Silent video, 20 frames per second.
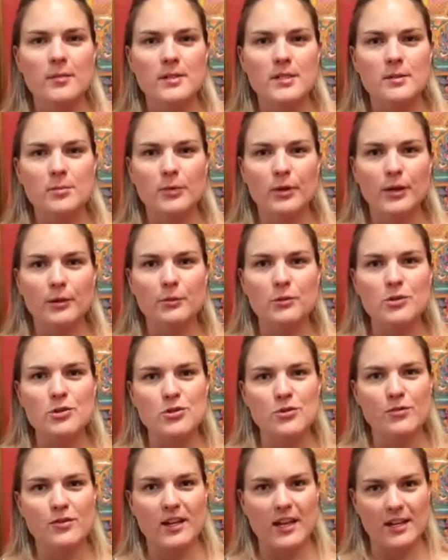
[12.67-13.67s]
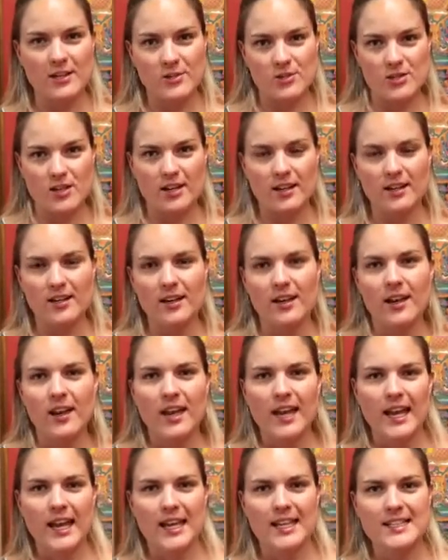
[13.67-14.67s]
Spring Rejuvenation.
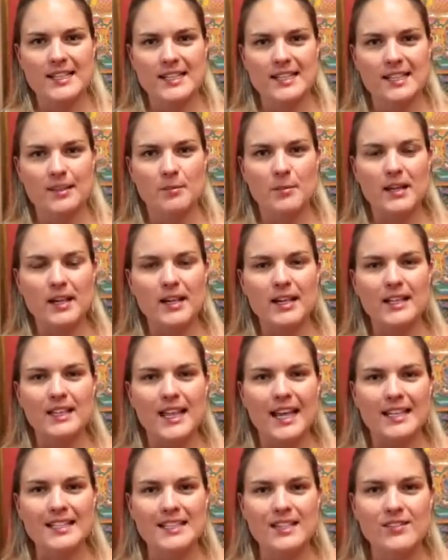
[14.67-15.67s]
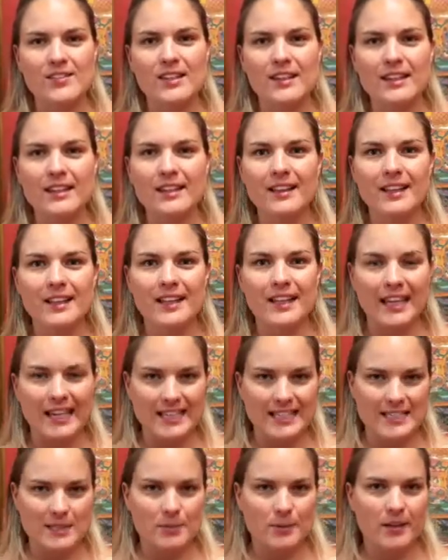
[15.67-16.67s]
It's going to be a collective healing
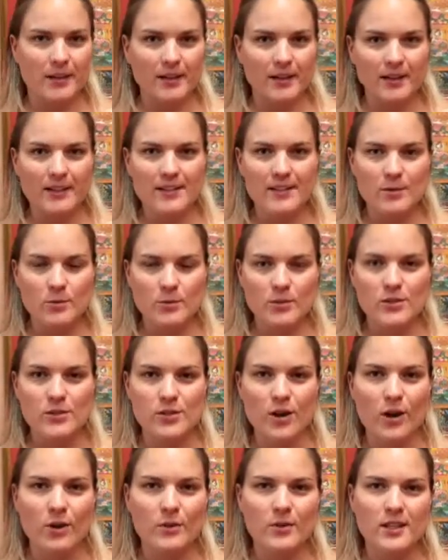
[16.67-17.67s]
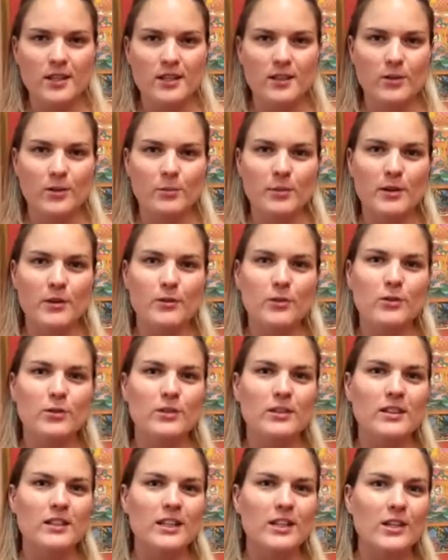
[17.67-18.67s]
experience. We'll start with a little bit of
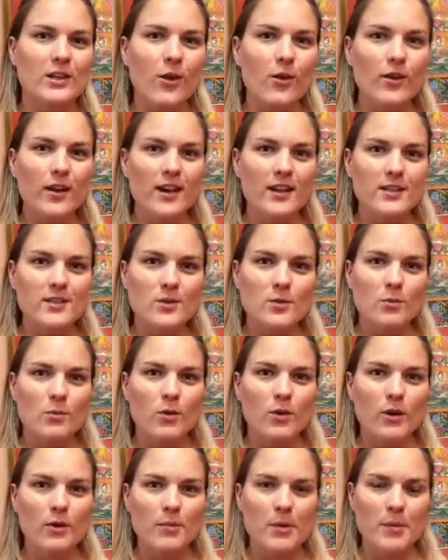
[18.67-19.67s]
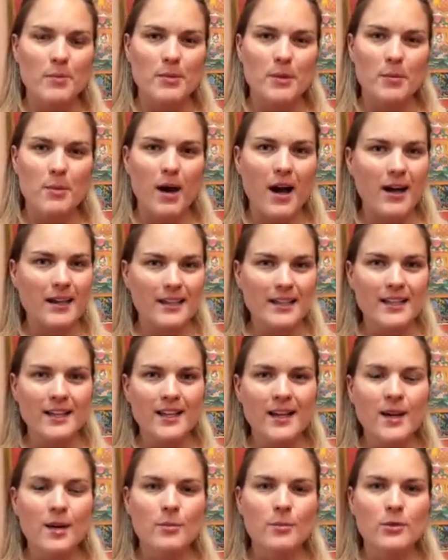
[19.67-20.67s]
kundalini yoga to warm up the body,
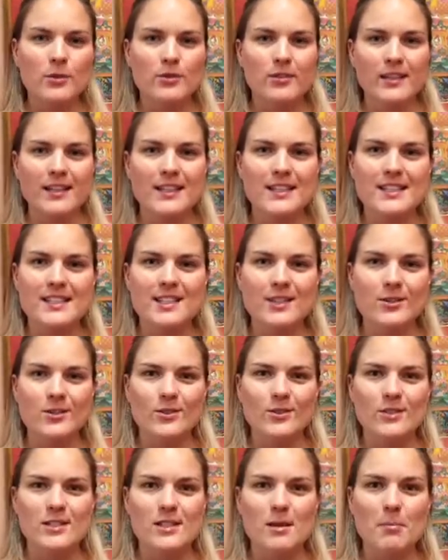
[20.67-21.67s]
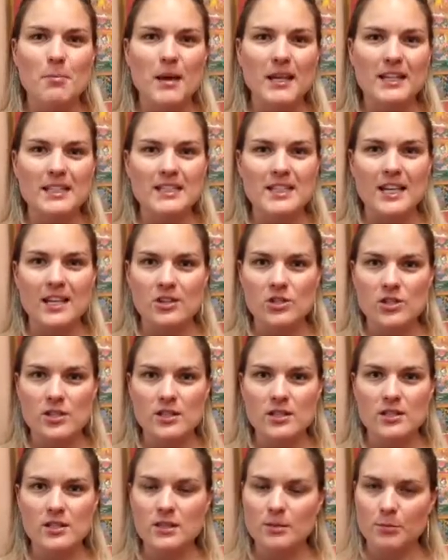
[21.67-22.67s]
moving into some
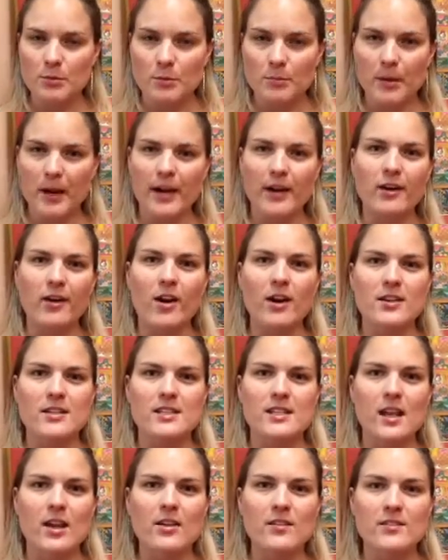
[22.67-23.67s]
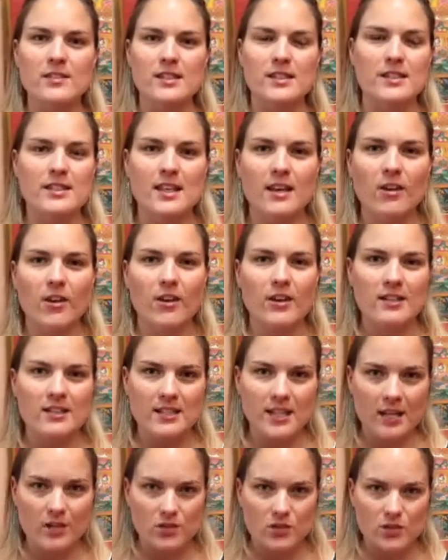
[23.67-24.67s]
meditation to prepare ourselves and set our
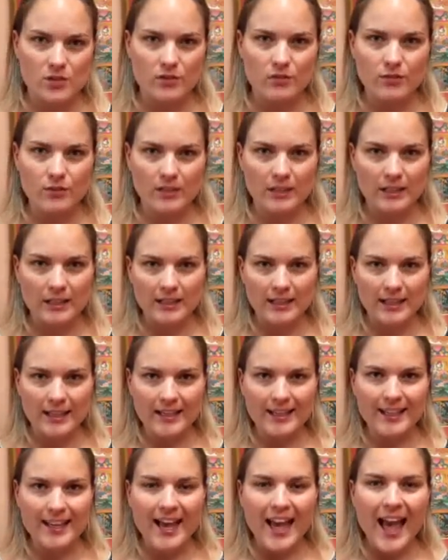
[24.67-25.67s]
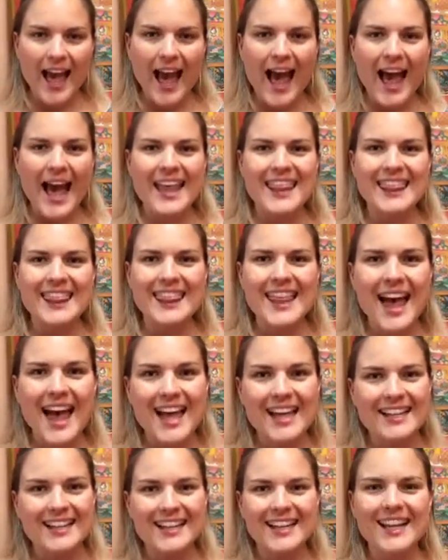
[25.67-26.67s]
intention for healing. And
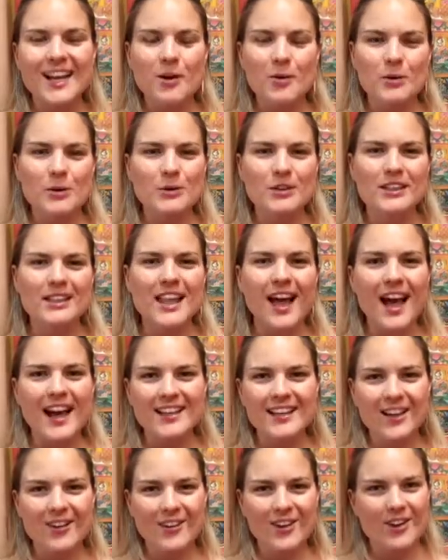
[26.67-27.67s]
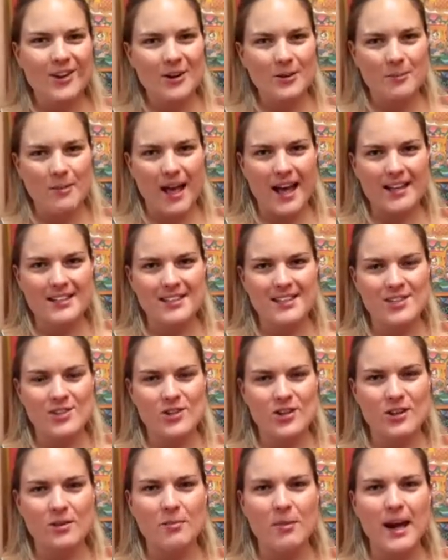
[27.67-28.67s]
then we will lie down on our mats.
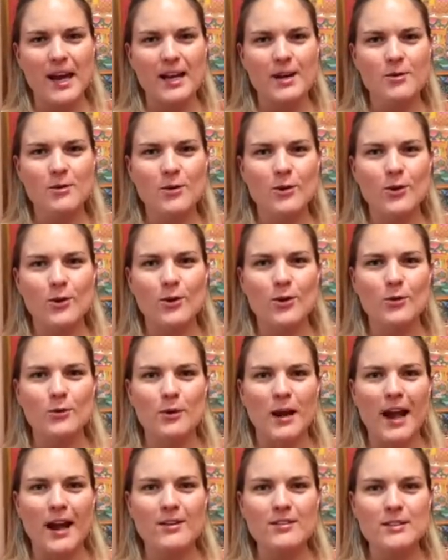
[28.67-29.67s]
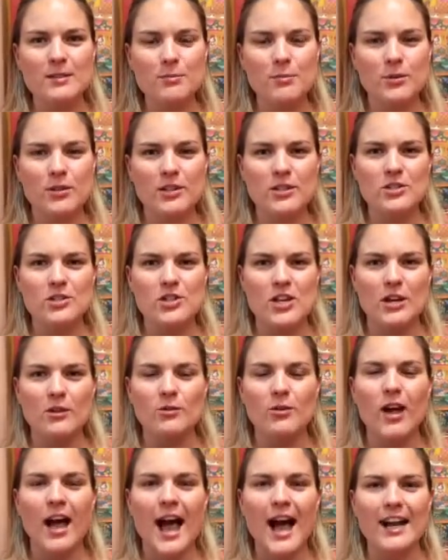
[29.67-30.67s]
Jeremiah will go around and put in
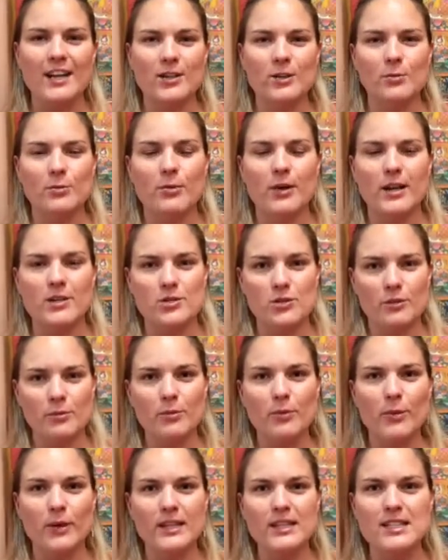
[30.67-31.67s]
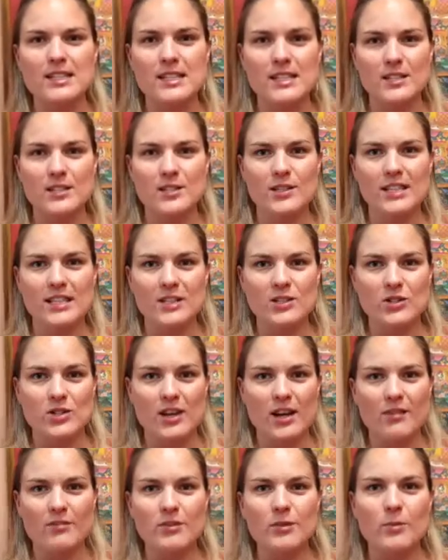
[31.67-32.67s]
general acupressure points into each
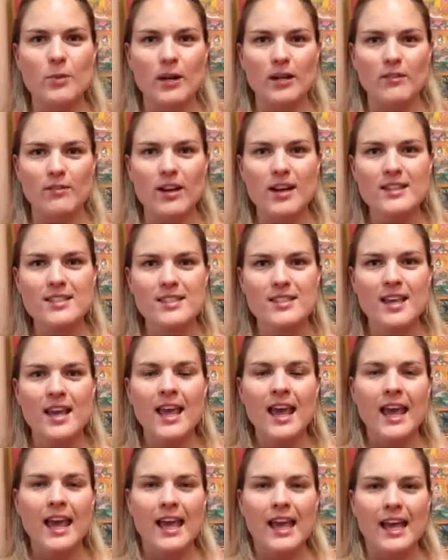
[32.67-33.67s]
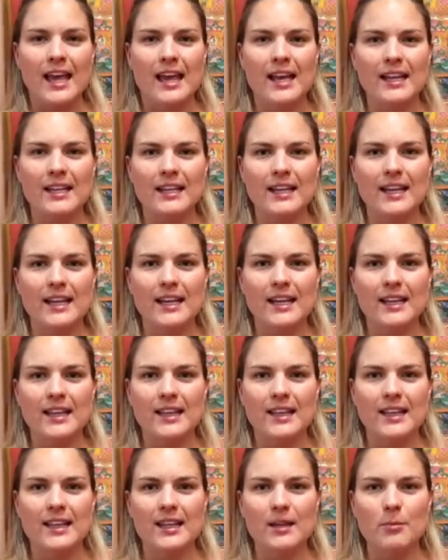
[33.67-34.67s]
and every one of us. And
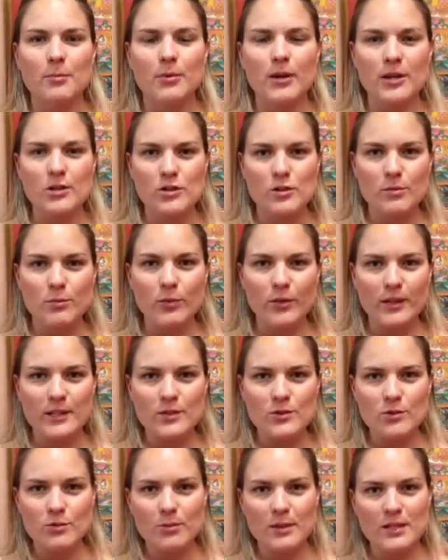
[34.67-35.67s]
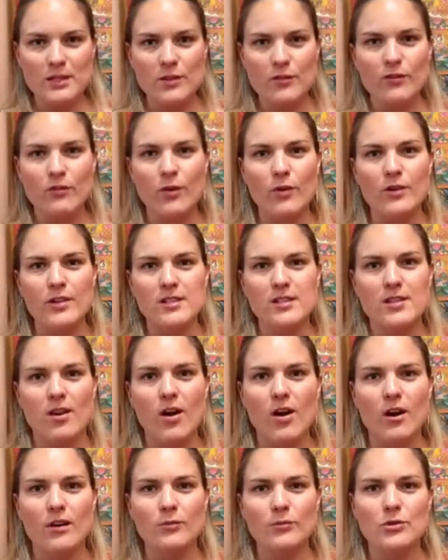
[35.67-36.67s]
the pressure points will be to focus
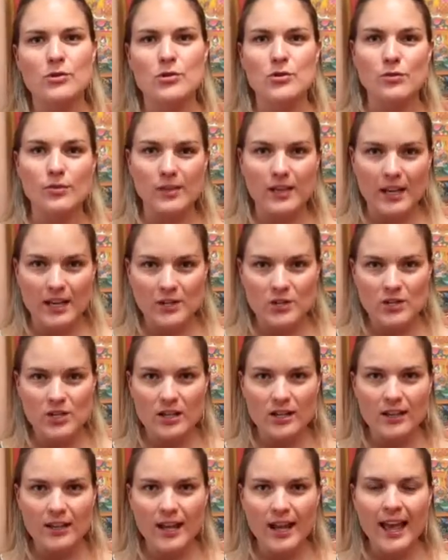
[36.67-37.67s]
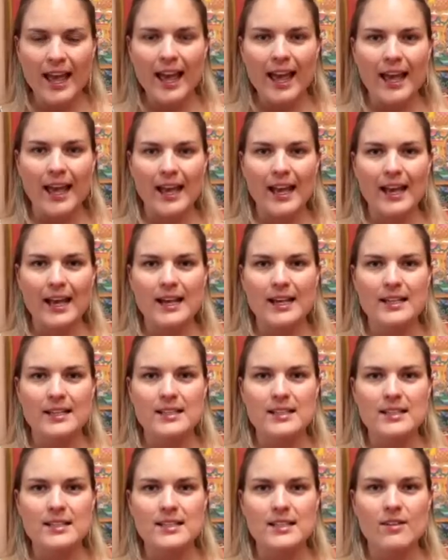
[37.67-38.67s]
on rejuvenation
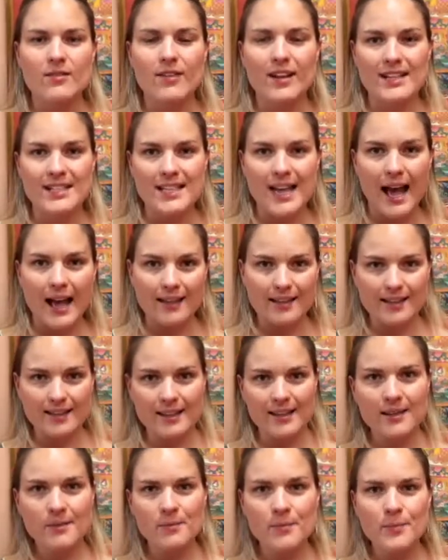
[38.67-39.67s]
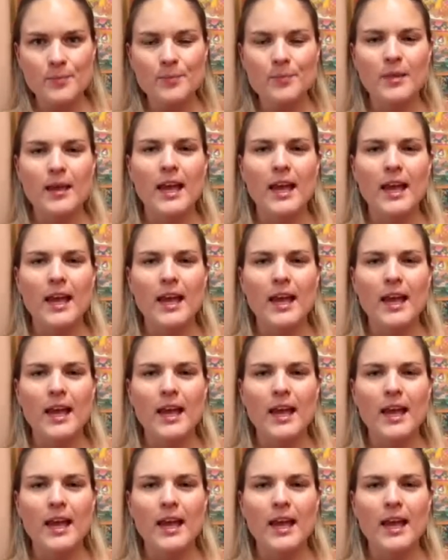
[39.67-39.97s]
and vitality.